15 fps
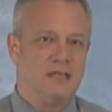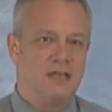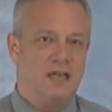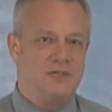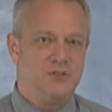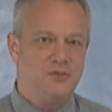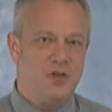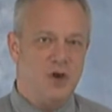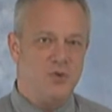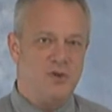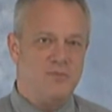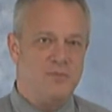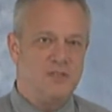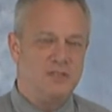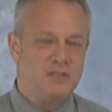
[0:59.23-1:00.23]
As you know,
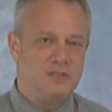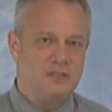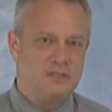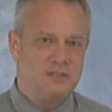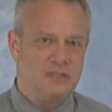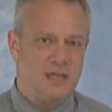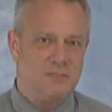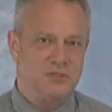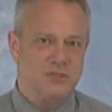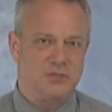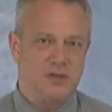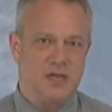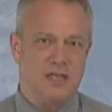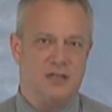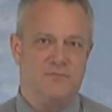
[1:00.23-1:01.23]
we've been
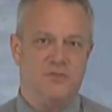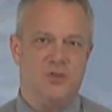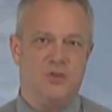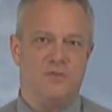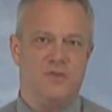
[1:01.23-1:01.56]
demonstrating a few